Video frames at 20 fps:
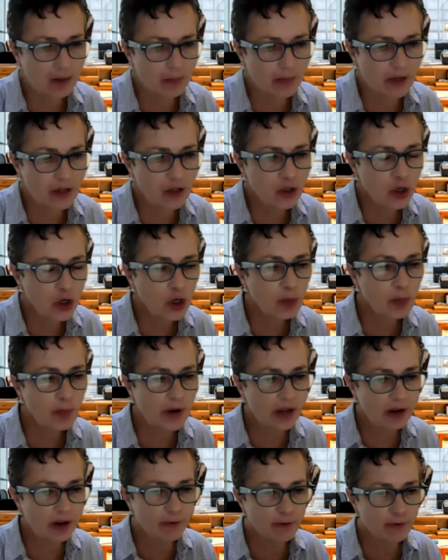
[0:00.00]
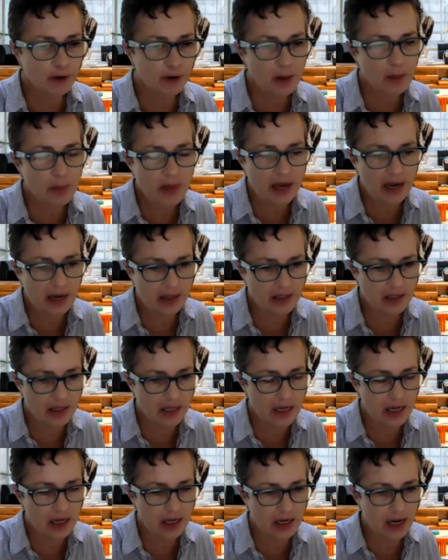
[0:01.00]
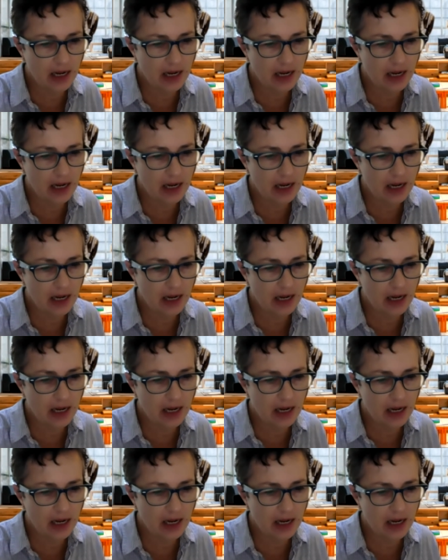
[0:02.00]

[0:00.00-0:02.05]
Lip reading: interpreting from that scene.